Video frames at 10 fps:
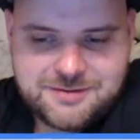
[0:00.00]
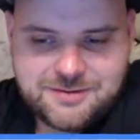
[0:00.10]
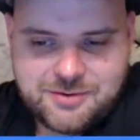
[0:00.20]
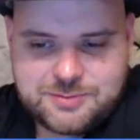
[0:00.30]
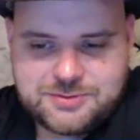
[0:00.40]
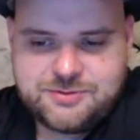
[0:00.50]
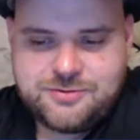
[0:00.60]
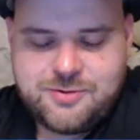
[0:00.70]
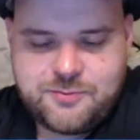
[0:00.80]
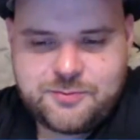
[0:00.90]

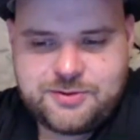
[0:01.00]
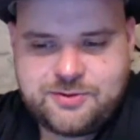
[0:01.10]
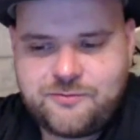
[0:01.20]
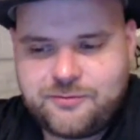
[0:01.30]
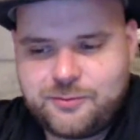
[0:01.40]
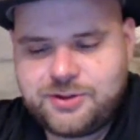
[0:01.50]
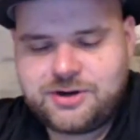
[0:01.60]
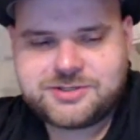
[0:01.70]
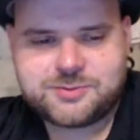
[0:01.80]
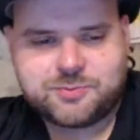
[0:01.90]
Hopefully we'll get our
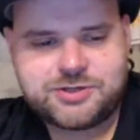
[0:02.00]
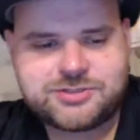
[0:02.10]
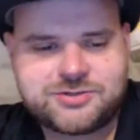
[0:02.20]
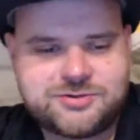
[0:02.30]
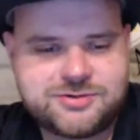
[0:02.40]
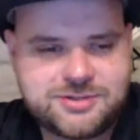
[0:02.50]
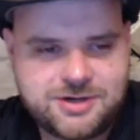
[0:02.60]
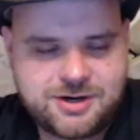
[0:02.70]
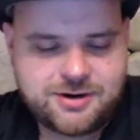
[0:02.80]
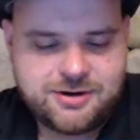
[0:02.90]
suppressors and
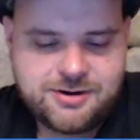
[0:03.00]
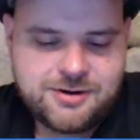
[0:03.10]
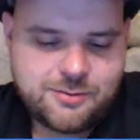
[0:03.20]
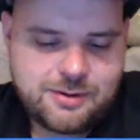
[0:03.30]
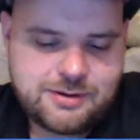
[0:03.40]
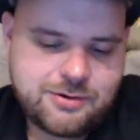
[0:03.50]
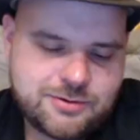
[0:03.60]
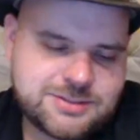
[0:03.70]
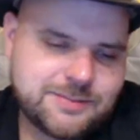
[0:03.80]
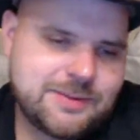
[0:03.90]
our. Well, I don't know.
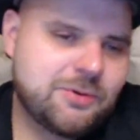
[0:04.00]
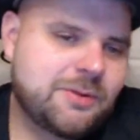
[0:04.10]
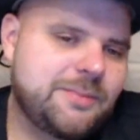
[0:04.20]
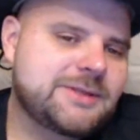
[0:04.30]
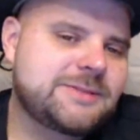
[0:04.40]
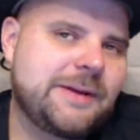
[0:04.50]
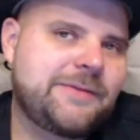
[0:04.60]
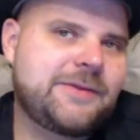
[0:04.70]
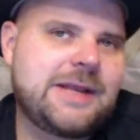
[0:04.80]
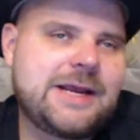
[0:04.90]
Some people are mixed about the
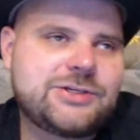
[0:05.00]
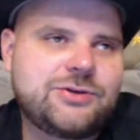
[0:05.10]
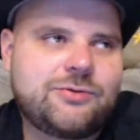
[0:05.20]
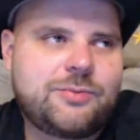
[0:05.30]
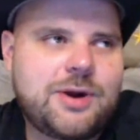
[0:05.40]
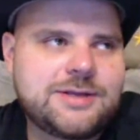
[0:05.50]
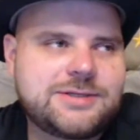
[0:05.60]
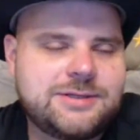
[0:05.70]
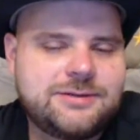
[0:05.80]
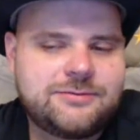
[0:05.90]
national
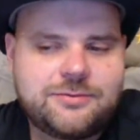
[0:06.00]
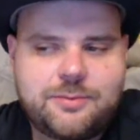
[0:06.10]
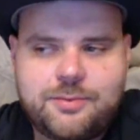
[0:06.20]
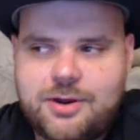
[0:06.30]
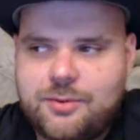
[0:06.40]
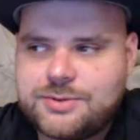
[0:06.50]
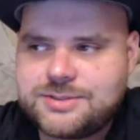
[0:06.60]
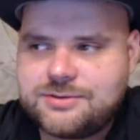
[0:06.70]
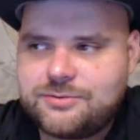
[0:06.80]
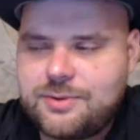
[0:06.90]
reciprocity. What is it?
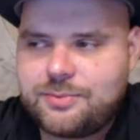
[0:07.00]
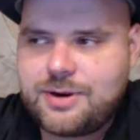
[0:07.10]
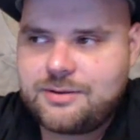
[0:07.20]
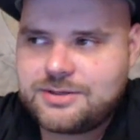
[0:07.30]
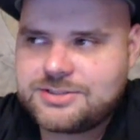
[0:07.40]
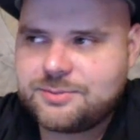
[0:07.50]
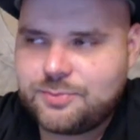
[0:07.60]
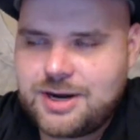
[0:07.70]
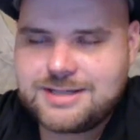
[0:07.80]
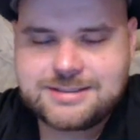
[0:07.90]

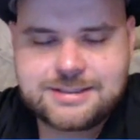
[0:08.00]
Reciprocity.